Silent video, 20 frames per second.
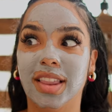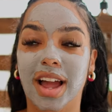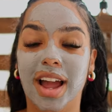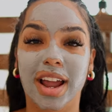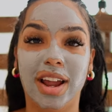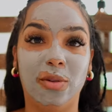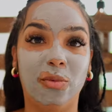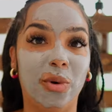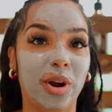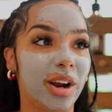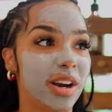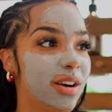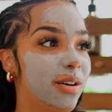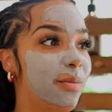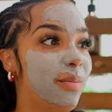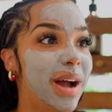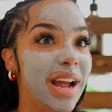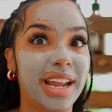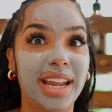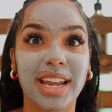like where
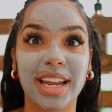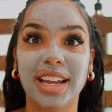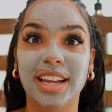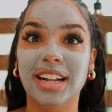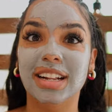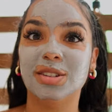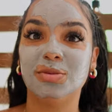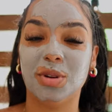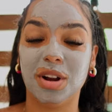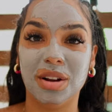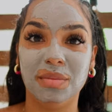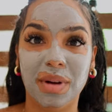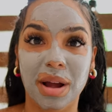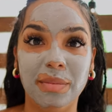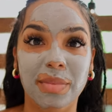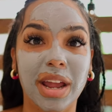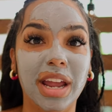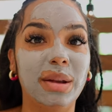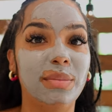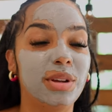are my kids where are my
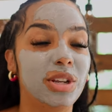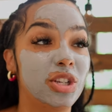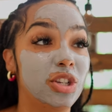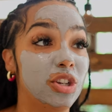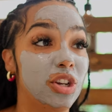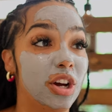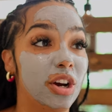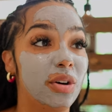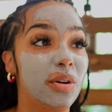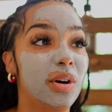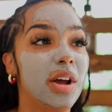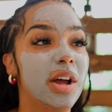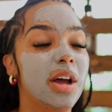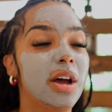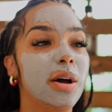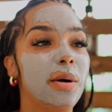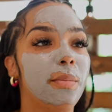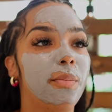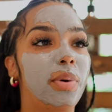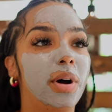babies you know
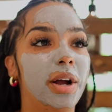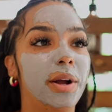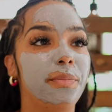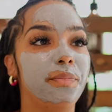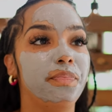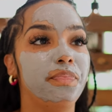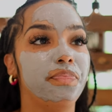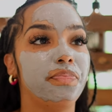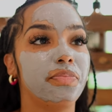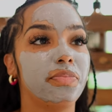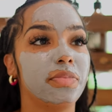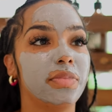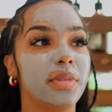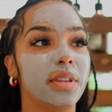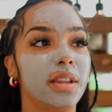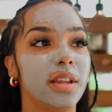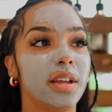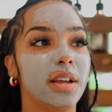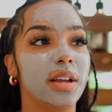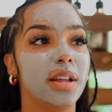but
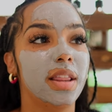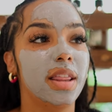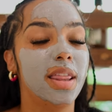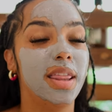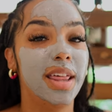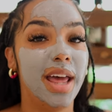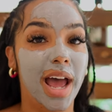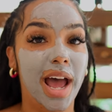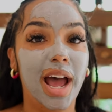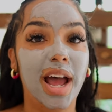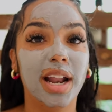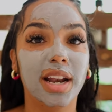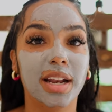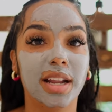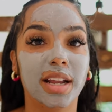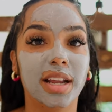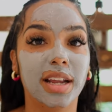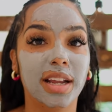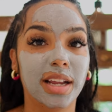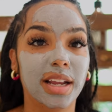that
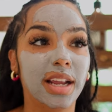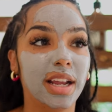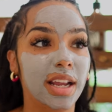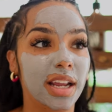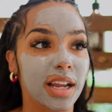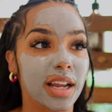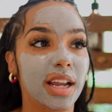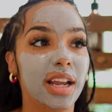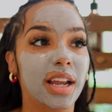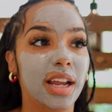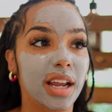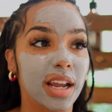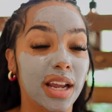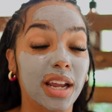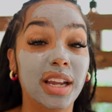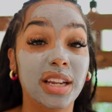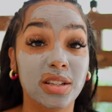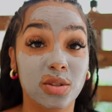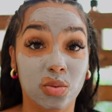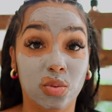
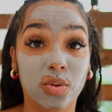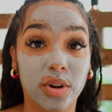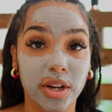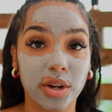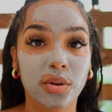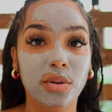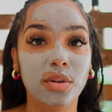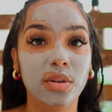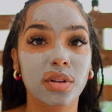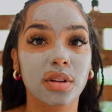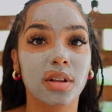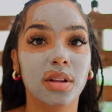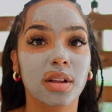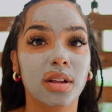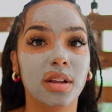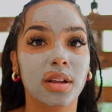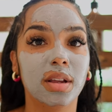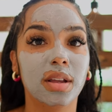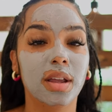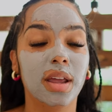is real
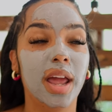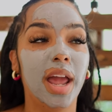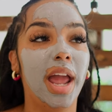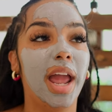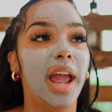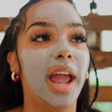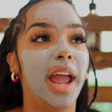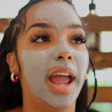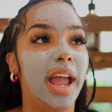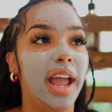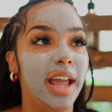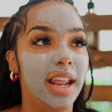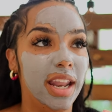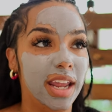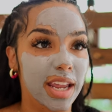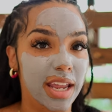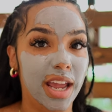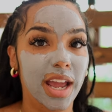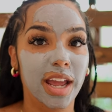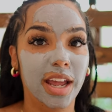and
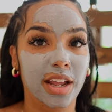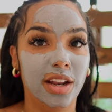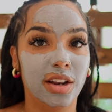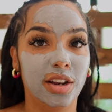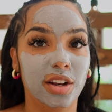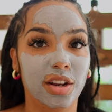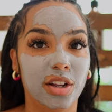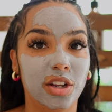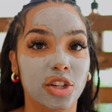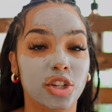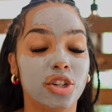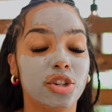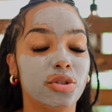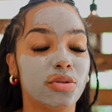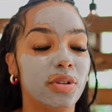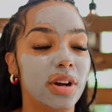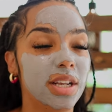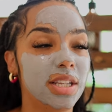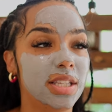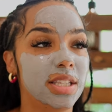again
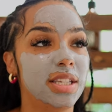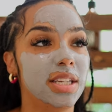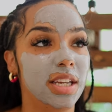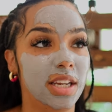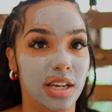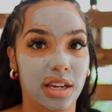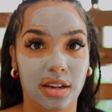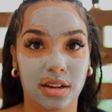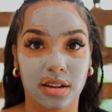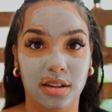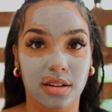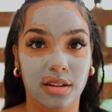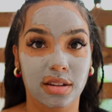trusting